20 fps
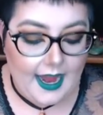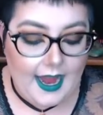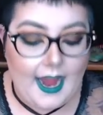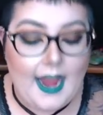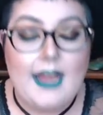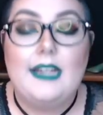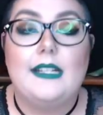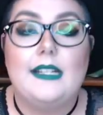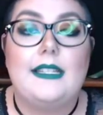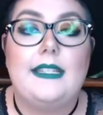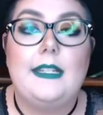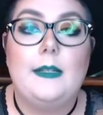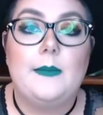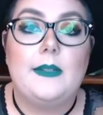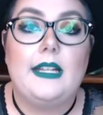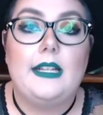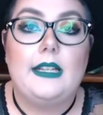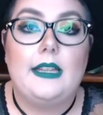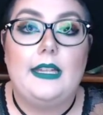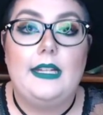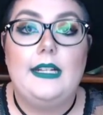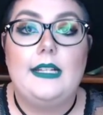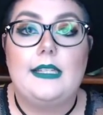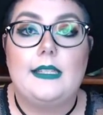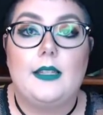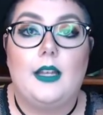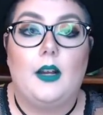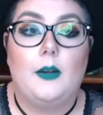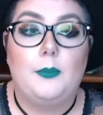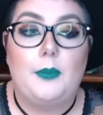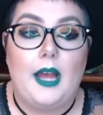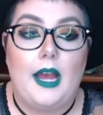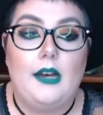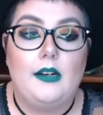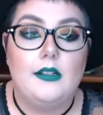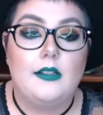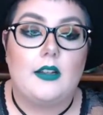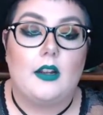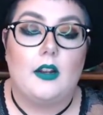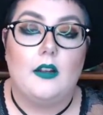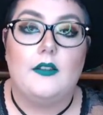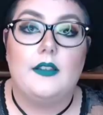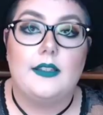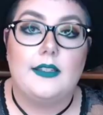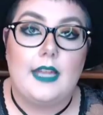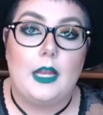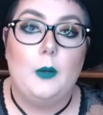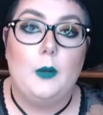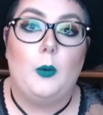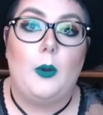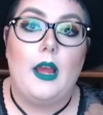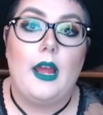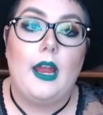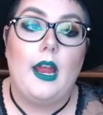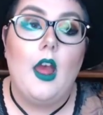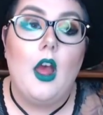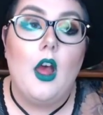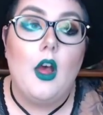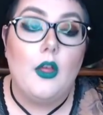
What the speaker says: And it seems like these palettes are the same way.